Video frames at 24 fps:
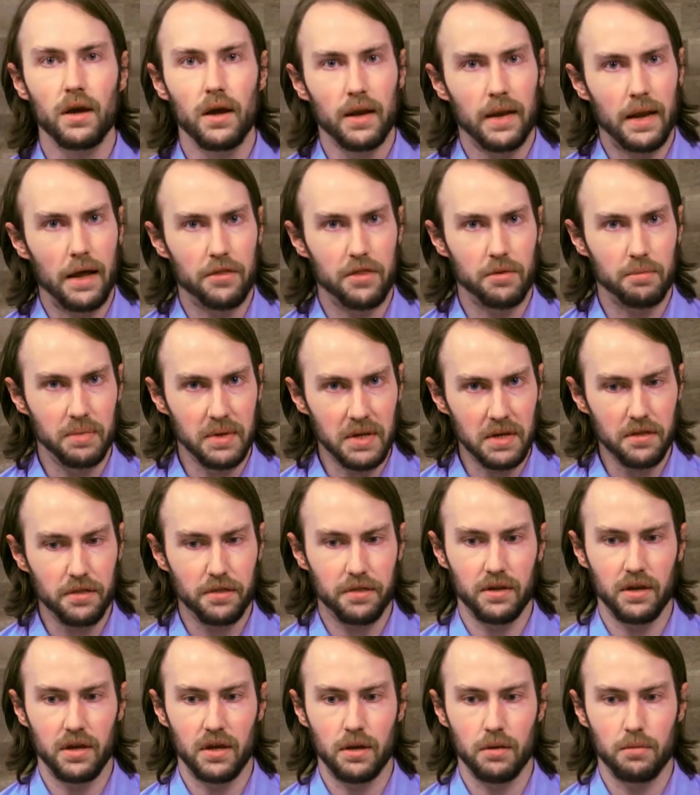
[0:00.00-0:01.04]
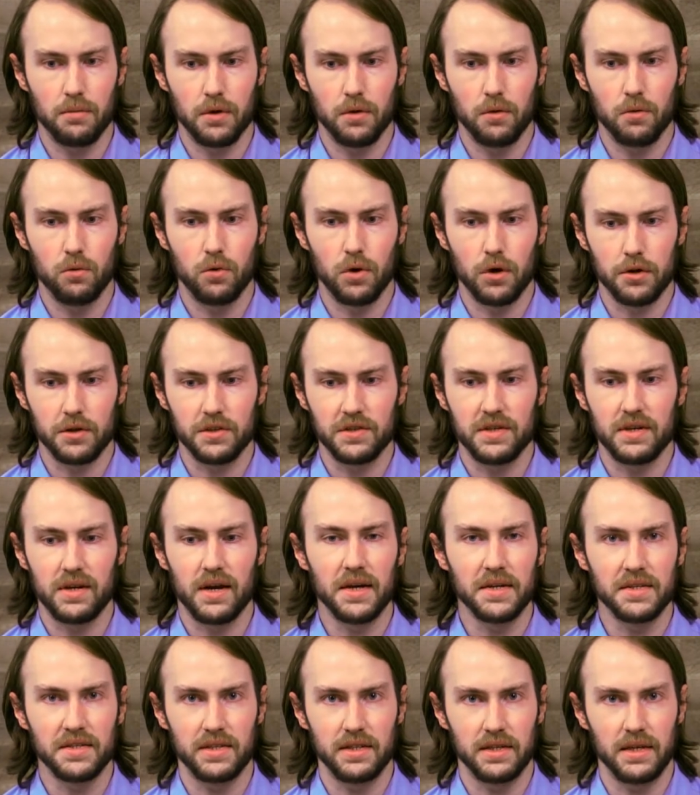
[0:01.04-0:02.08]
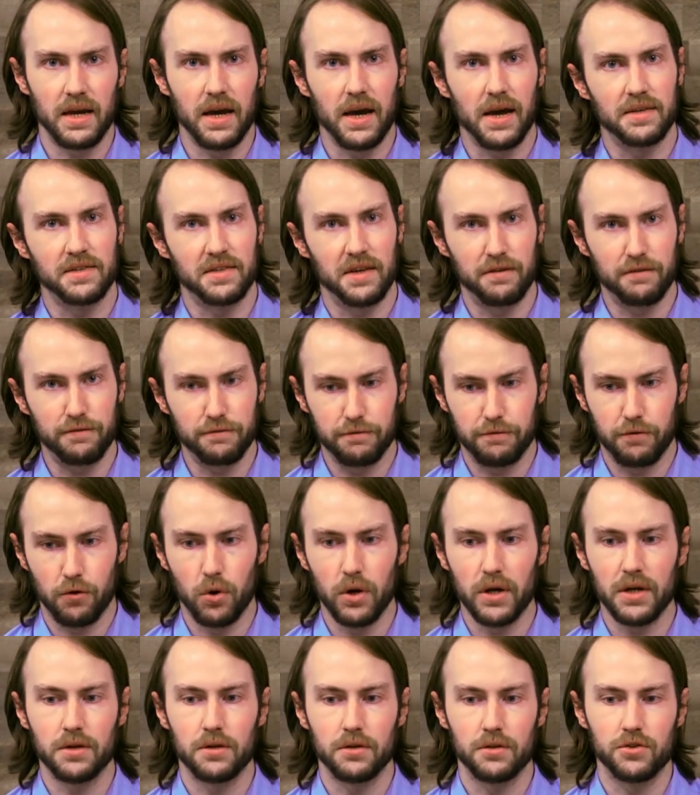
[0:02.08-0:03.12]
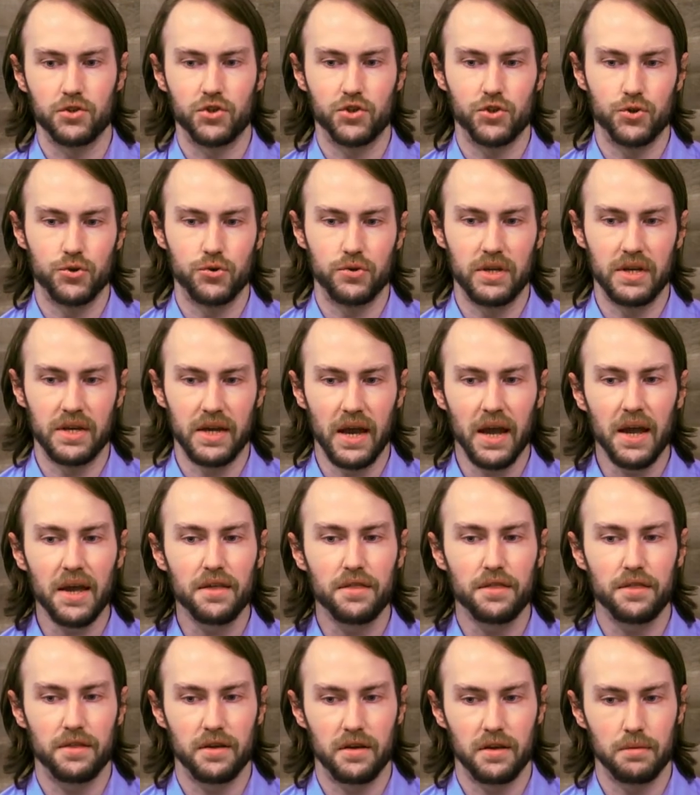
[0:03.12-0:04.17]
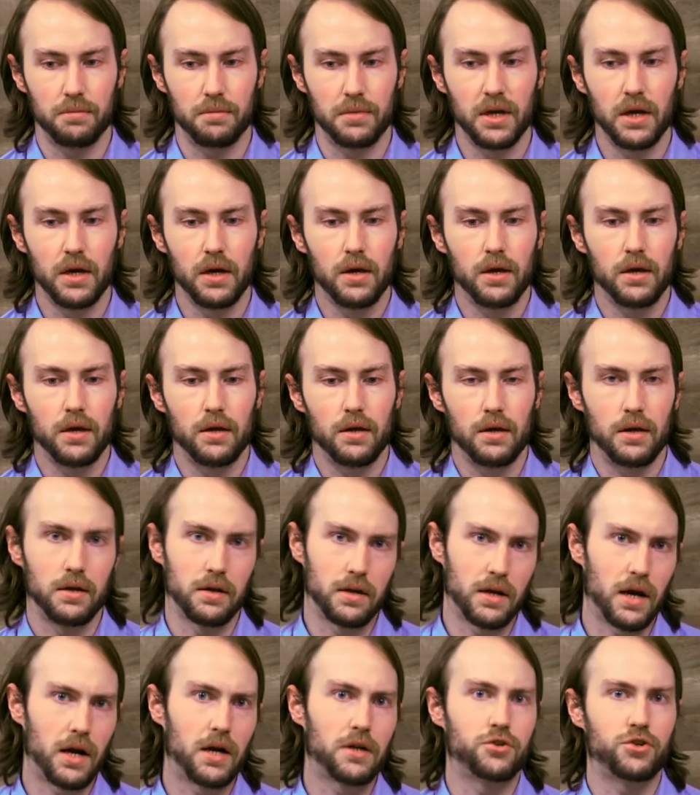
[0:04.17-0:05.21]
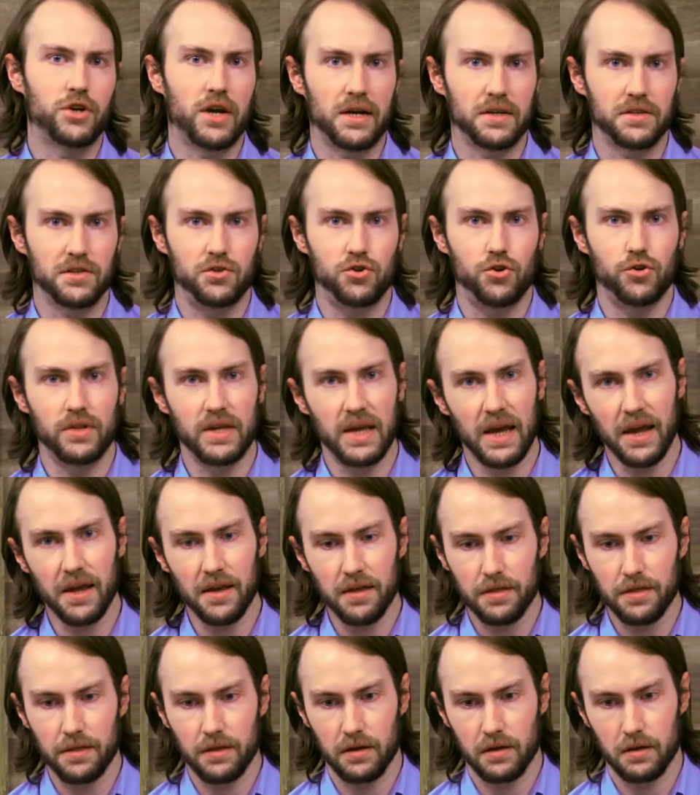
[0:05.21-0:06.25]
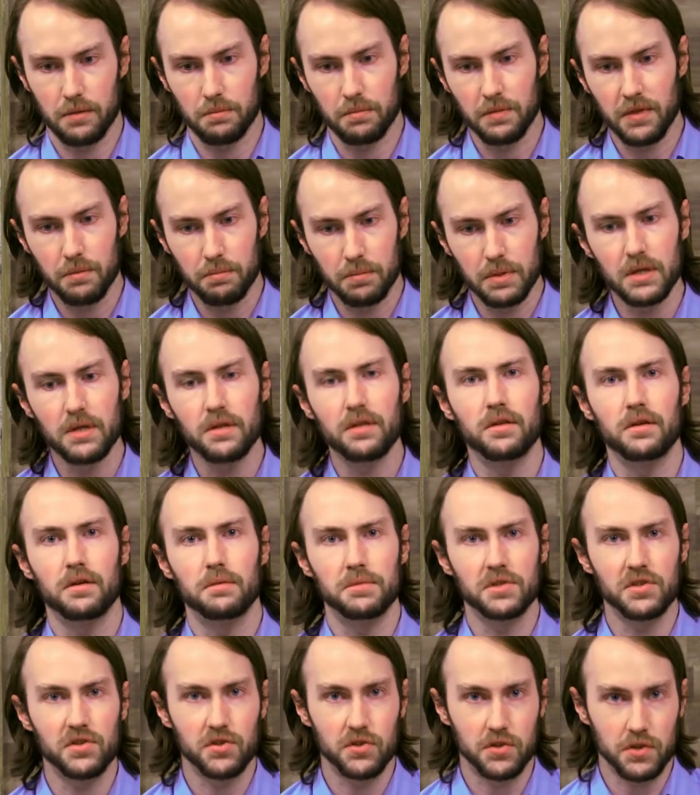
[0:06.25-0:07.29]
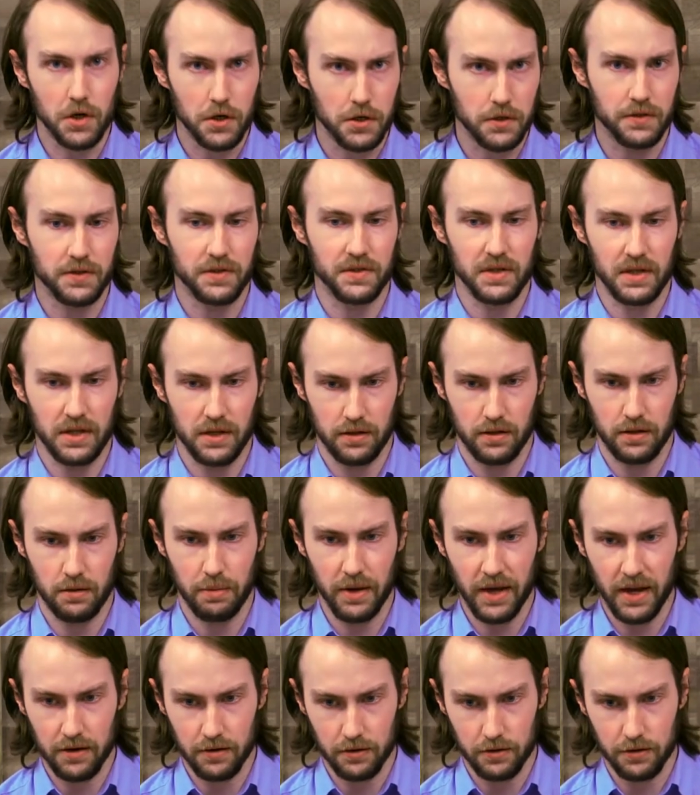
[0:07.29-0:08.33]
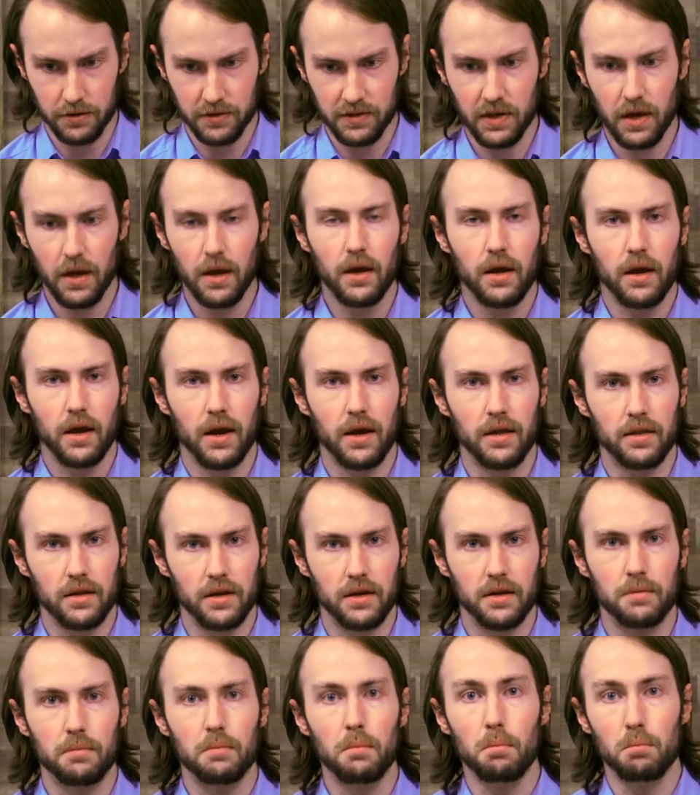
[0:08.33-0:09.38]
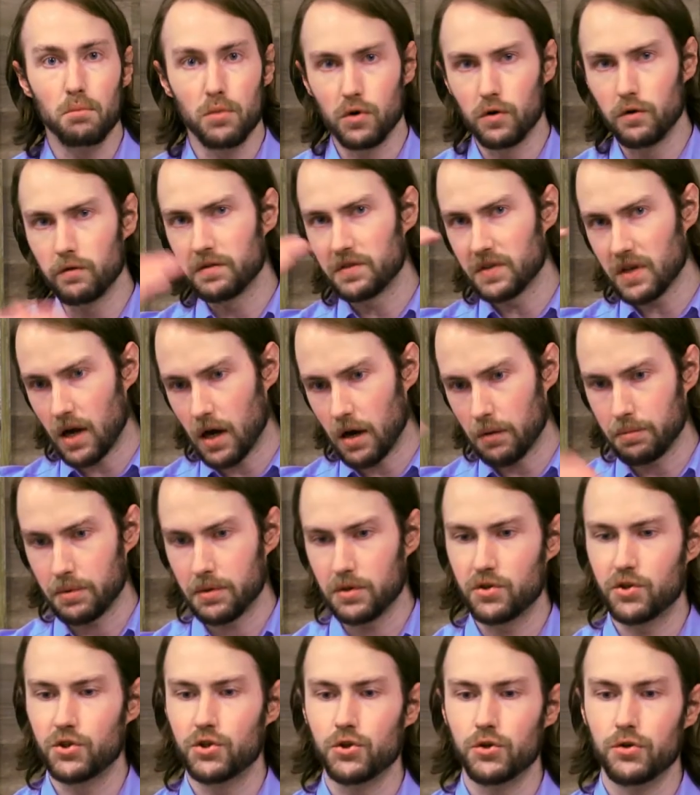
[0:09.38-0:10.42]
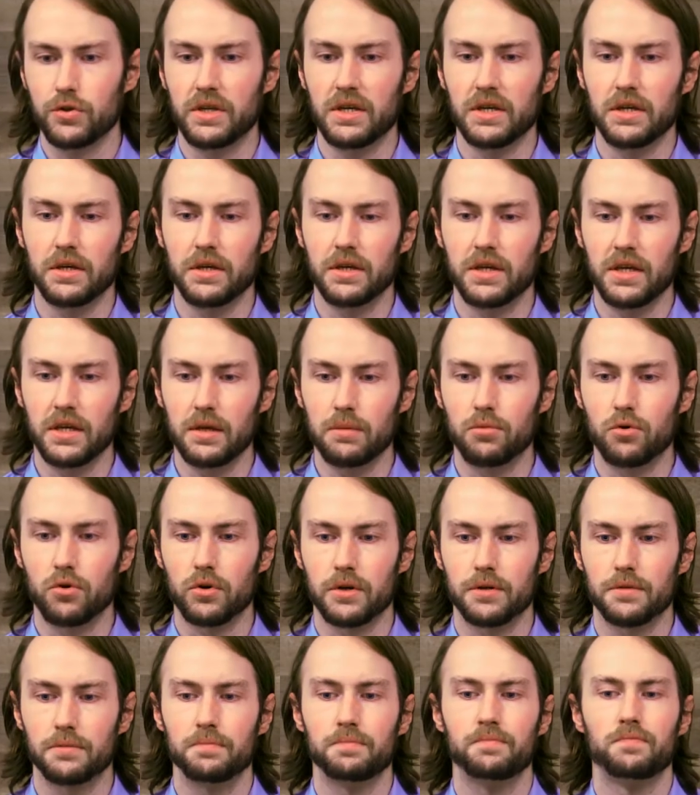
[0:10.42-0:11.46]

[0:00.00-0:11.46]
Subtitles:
Now, the B theme works nicely as a foil to the A theme. In contrast to the A theme, the B theme starts in the pedals and then moves up to the keyboard.